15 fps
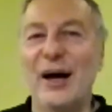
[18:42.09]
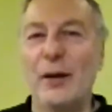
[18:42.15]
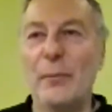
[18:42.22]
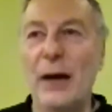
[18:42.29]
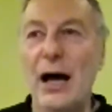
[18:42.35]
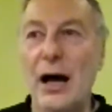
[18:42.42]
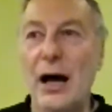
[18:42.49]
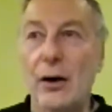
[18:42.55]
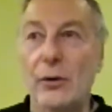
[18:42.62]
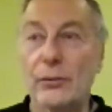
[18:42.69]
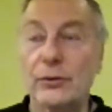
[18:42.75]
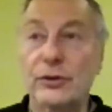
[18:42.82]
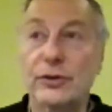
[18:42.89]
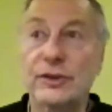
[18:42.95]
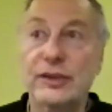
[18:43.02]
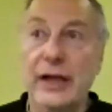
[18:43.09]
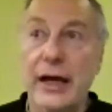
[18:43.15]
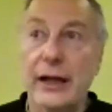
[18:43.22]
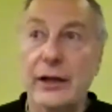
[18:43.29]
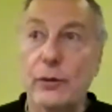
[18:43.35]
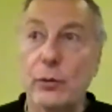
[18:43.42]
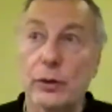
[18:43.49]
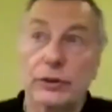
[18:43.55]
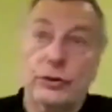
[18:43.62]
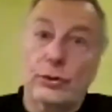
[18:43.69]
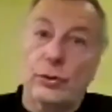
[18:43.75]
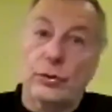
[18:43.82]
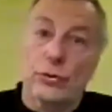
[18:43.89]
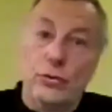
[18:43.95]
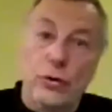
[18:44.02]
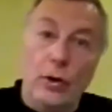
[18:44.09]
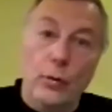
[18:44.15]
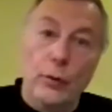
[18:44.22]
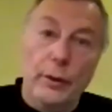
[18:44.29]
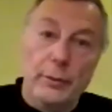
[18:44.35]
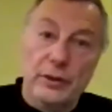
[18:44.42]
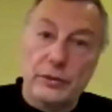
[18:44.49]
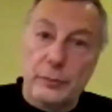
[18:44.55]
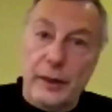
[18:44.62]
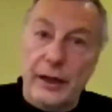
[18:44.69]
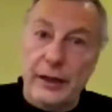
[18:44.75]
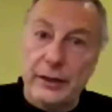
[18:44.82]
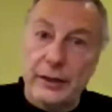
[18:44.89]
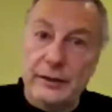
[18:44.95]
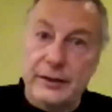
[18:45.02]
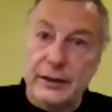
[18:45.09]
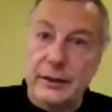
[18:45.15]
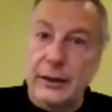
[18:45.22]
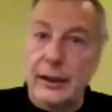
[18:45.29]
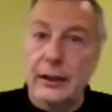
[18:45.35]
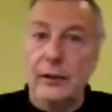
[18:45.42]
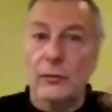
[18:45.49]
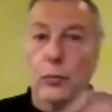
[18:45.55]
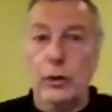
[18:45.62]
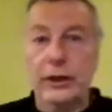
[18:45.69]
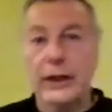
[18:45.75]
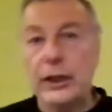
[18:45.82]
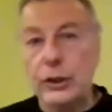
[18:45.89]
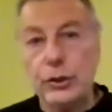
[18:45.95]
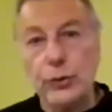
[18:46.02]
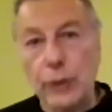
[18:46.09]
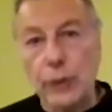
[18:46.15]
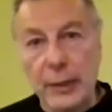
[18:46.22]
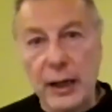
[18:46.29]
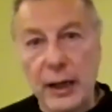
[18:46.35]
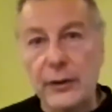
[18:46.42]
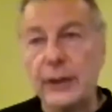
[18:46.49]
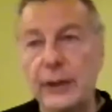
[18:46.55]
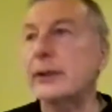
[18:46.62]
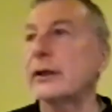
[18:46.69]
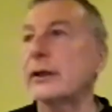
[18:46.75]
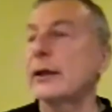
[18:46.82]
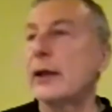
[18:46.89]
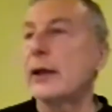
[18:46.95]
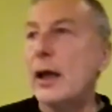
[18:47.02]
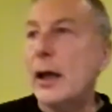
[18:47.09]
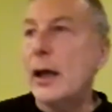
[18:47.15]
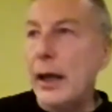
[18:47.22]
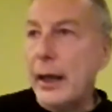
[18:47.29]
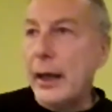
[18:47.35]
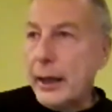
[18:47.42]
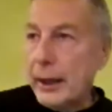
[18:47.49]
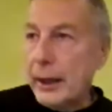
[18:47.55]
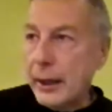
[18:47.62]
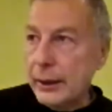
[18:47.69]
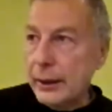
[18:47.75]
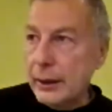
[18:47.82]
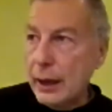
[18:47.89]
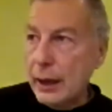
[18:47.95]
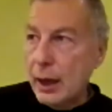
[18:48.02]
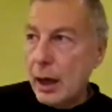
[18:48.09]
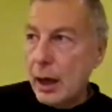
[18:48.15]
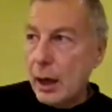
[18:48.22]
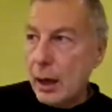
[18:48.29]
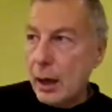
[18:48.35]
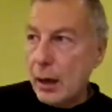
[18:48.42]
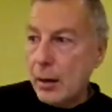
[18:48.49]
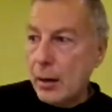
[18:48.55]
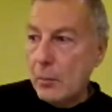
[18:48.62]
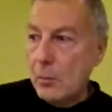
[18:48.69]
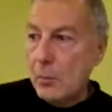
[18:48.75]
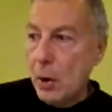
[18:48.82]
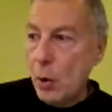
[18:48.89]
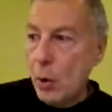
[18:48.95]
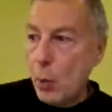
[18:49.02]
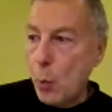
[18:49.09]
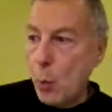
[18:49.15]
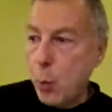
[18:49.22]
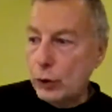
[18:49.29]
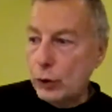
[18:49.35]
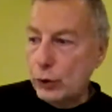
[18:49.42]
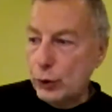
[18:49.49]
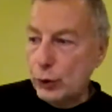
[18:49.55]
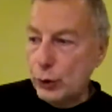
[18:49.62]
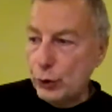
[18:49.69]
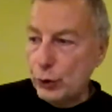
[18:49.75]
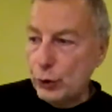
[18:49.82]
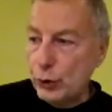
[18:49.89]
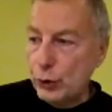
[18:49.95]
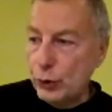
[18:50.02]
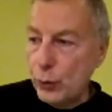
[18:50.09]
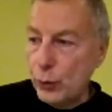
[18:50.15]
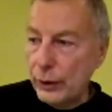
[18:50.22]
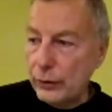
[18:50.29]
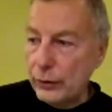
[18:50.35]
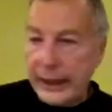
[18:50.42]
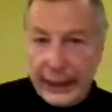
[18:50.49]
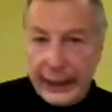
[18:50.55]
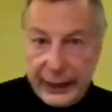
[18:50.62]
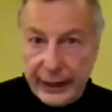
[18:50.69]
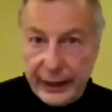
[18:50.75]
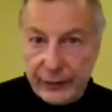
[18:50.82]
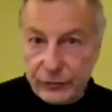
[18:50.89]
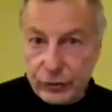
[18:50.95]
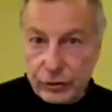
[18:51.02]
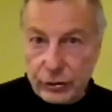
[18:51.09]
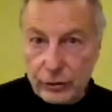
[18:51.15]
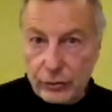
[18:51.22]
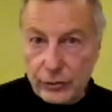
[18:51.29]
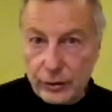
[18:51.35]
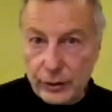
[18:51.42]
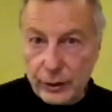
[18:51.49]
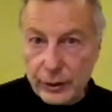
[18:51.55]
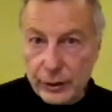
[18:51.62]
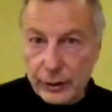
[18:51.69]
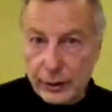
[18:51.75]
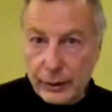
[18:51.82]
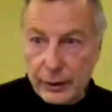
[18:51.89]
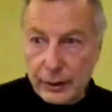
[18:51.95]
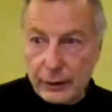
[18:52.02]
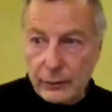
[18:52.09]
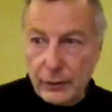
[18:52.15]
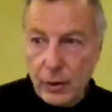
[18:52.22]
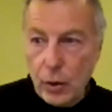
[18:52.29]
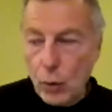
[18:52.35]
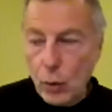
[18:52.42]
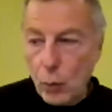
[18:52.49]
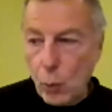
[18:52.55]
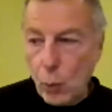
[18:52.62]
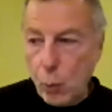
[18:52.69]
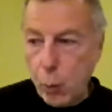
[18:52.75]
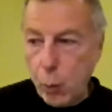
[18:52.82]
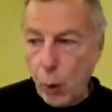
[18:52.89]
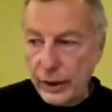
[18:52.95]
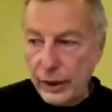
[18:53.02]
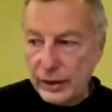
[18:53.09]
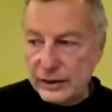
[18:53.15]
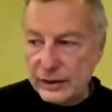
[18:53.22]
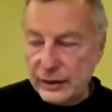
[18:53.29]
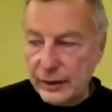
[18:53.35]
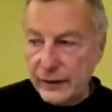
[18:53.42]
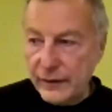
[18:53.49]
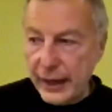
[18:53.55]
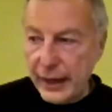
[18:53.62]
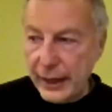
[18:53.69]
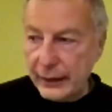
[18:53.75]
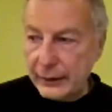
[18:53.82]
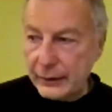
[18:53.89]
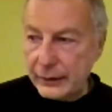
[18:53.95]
How society wants to control women's bodies and what they do about it, and what do you do when you can't have children, and what is it that